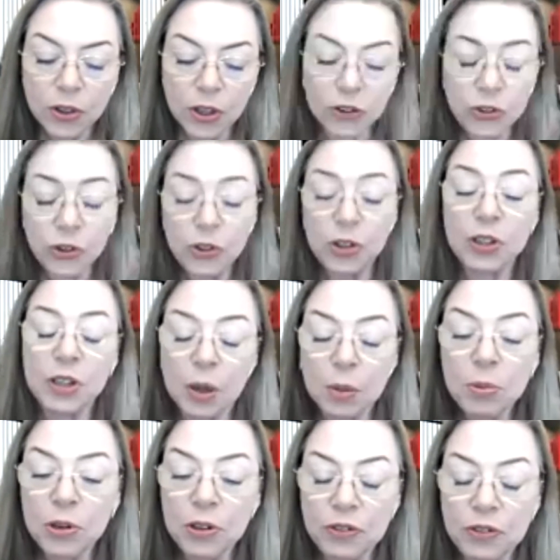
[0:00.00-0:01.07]
there are a
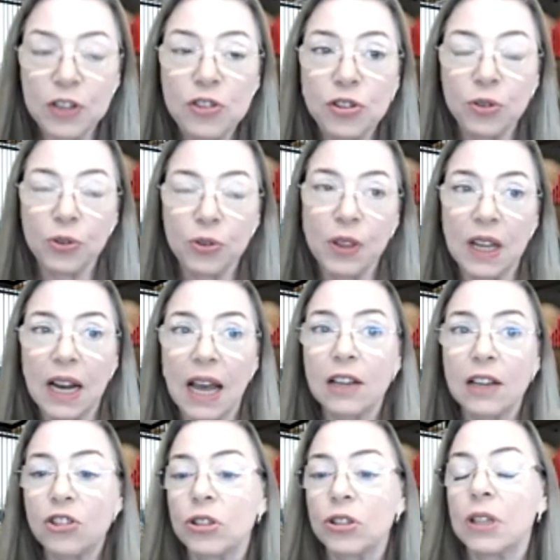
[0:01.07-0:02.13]
number of issues that
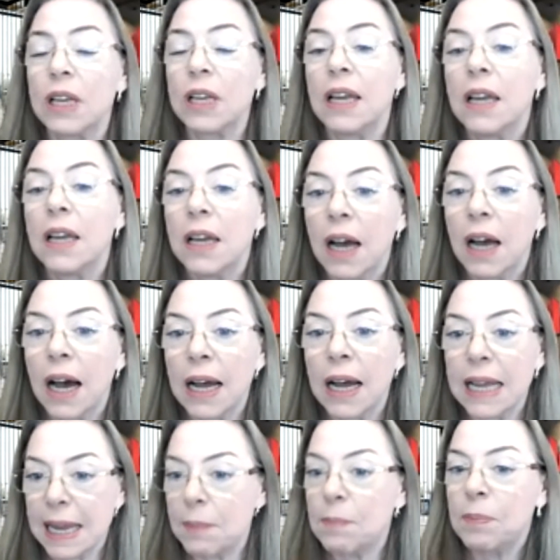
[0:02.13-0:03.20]
actually
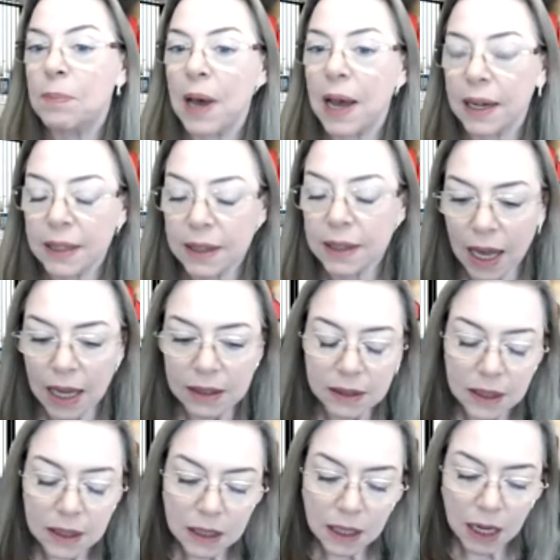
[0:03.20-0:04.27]
impact that.
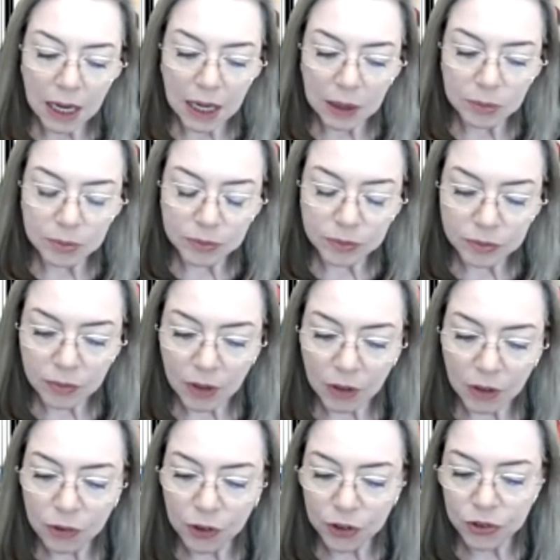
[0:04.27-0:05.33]

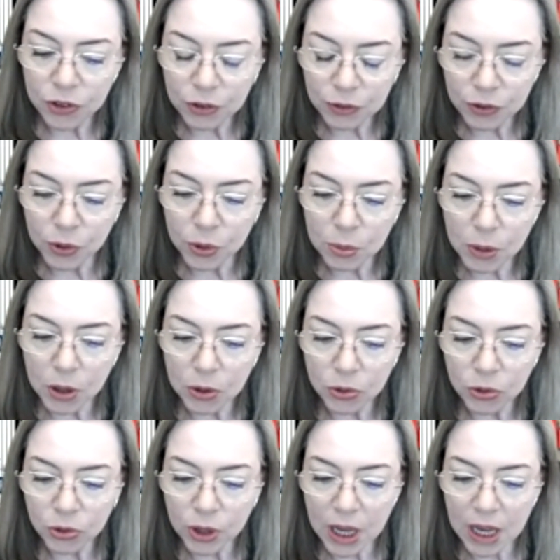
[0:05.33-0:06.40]
First and
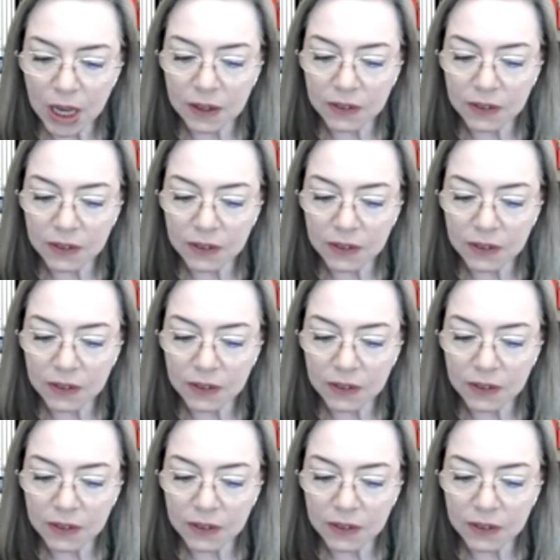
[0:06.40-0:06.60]
foremost is